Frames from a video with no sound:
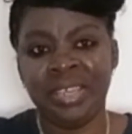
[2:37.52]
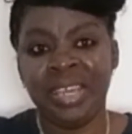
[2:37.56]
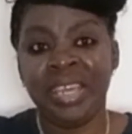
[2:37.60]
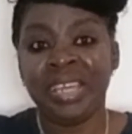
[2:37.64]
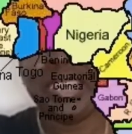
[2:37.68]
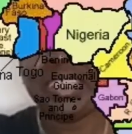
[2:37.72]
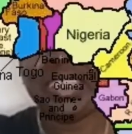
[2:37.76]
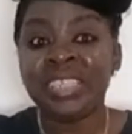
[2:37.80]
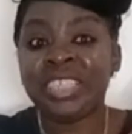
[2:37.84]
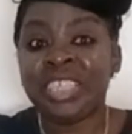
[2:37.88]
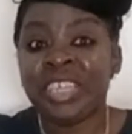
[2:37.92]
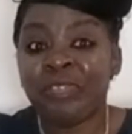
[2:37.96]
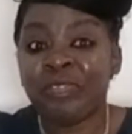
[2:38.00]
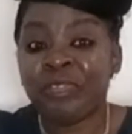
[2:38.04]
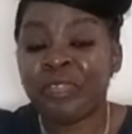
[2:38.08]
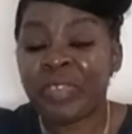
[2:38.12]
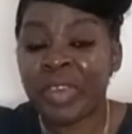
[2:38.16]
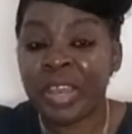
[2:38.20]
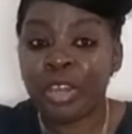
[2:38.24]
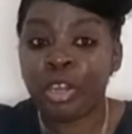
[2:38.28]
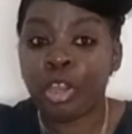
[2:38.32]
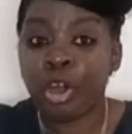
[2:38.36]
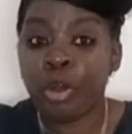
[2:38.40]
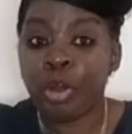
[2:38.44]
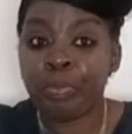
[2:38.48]

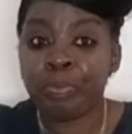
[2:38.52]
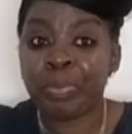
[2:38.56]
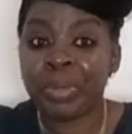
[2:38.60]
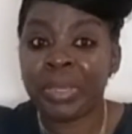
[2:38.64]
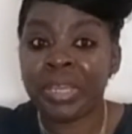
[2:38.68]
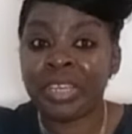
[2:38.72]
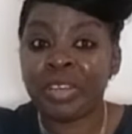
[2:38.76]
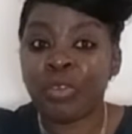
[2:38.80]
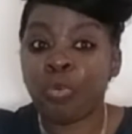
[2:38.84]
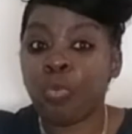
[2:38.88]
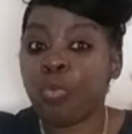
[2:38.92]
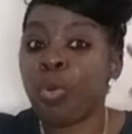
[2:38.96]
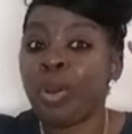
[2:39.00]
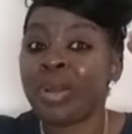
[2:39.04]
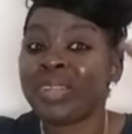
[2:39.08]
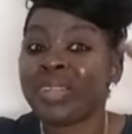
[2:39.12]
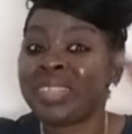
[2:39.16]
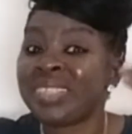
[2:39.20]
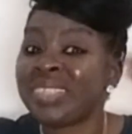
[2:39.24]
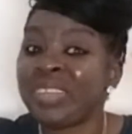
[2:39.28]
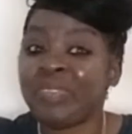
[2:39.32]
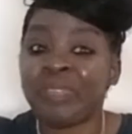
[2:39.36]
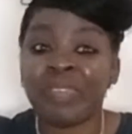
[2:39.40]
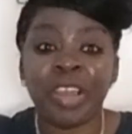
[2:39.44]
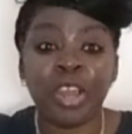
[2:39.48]
Developing. What
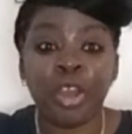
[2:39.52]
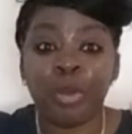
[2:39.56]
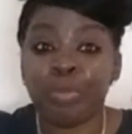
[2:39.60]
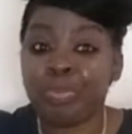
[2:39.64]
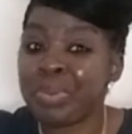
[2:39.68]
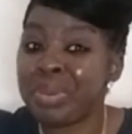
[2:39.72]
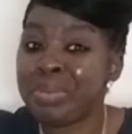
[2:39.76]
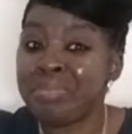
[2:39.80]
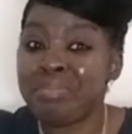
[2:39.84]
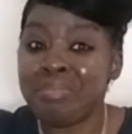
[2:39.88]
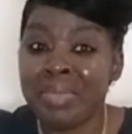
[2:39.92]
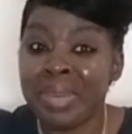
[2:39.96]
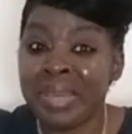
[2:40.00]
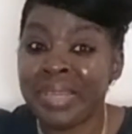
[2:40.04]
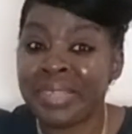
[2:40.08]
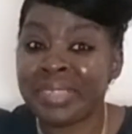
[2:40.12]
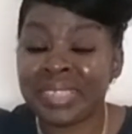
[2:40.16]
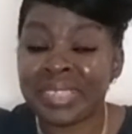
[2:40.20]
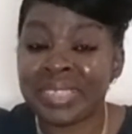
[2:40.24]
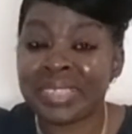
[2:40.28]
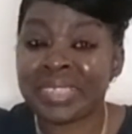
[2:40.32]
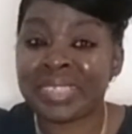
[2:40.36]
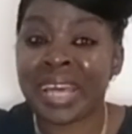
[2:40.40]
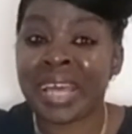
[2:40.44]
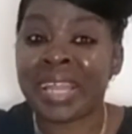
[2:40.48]
developing means
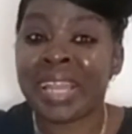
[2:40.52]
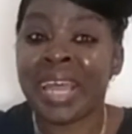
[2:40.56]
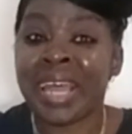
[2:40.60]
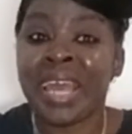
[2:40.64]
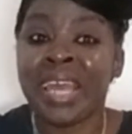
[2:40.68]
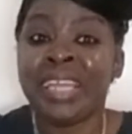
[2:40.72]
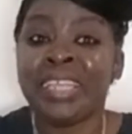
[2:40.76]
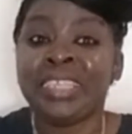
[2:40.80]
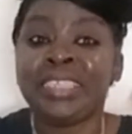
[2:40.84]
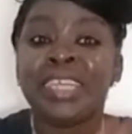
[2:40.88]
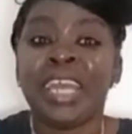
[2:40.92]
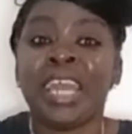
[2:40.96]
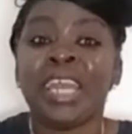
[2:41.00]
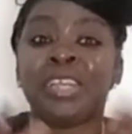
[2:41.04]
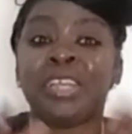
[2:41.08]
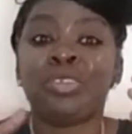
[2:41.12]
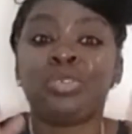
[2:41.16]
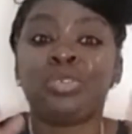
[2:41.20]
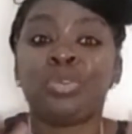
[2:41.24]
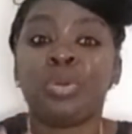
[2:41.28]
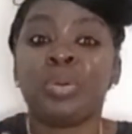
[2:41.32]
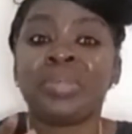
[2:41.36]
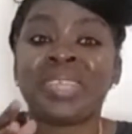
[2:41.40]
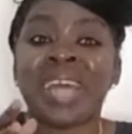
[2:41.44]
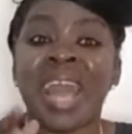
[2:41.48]
is that they
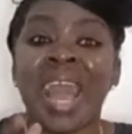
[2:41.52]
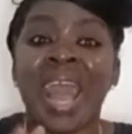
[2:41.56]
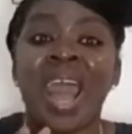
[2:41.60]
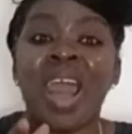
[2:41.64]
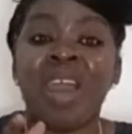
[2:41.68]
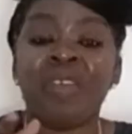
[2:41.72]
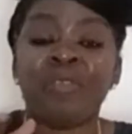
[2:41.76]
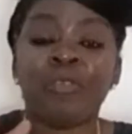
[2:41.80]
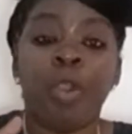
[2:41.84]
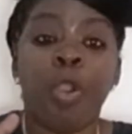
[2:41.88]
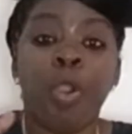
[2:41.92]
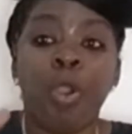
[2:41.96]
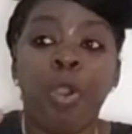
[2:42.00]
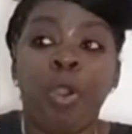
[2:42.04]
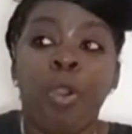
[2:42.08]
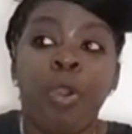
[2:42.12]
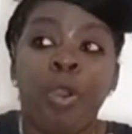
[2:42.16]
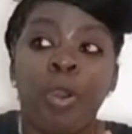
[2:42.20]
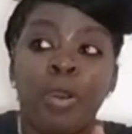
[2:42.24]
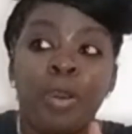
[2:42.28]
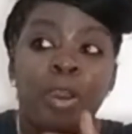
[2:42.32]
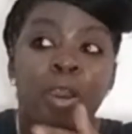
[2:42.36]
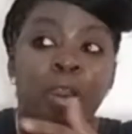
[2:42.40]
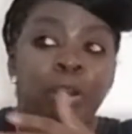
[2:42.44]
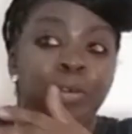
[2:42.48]
don't have
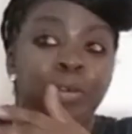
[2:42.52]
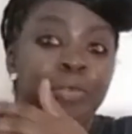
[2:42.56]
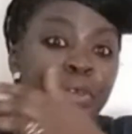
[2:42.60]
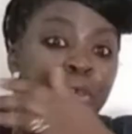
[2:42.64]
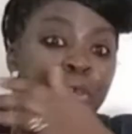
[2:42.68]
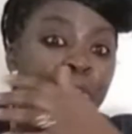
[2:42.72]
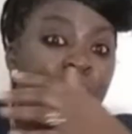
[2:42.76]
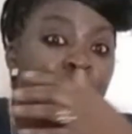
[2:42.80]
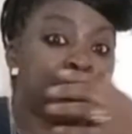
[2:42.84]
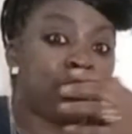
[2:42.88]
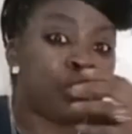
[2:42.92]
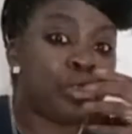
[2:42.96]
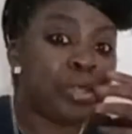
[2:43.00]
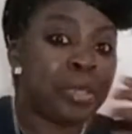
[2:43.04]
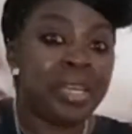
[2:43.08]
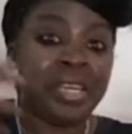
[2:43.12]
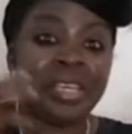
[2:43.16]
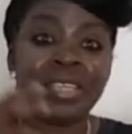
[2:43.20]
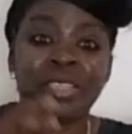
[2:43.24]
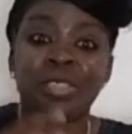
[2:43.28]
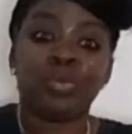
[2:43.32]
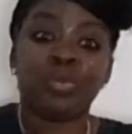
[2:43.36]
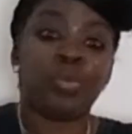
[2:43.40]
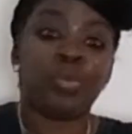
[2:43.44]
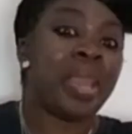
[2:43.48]
all the
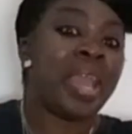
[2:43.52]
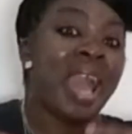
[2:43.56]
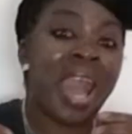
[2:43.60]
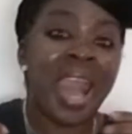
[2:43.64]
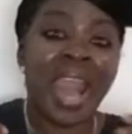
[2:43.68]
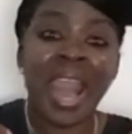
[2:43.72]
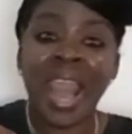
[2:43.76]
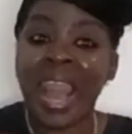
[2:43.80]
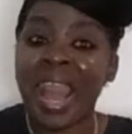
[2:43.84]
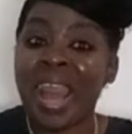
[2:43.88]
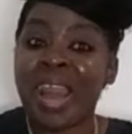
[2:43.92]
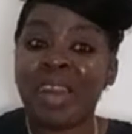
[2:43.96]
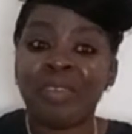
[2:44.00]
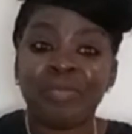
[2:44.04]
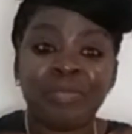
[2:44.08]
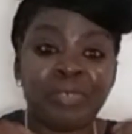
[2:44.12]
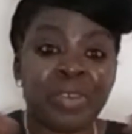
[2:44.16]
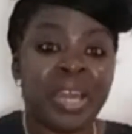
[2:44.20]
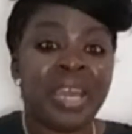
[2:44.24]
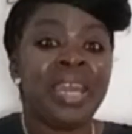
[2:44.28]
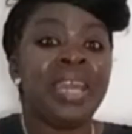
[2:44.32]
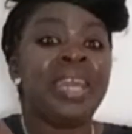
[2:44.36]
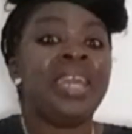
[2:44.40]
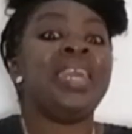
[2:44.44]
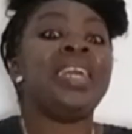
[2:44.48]
things we have
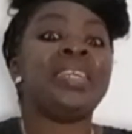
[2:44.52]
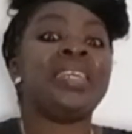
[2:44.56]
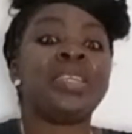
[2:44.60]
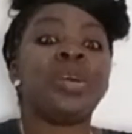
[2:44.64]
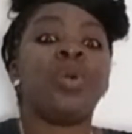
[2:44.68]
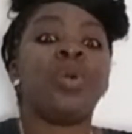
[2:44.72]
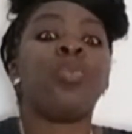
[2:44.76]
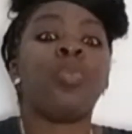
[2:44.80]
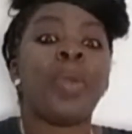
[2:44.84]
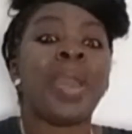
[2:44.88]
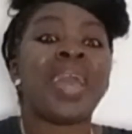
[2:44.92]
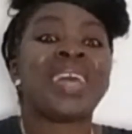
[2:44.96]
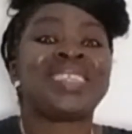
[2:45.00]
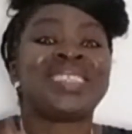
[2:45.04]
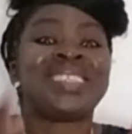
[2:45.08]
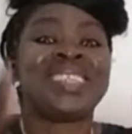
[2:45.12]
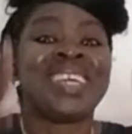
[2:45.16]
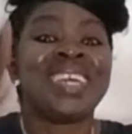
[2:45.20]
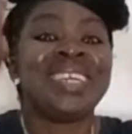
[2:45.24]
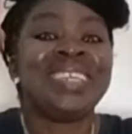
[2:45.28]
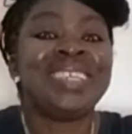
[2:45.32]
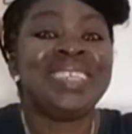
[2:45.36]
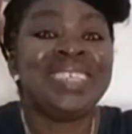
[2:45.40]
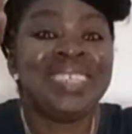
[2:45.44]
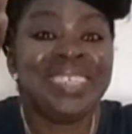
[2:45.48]
in the West
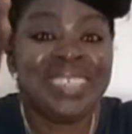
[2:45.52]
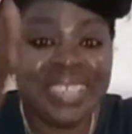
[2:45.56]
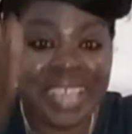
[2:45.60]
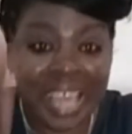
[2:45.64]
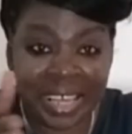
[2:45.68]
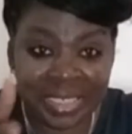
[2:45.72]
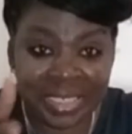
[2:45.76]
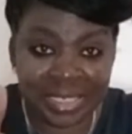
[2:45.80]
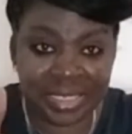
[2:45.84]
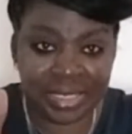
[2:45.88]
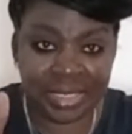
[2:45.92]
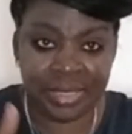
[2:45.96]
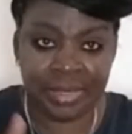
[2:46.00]
yet.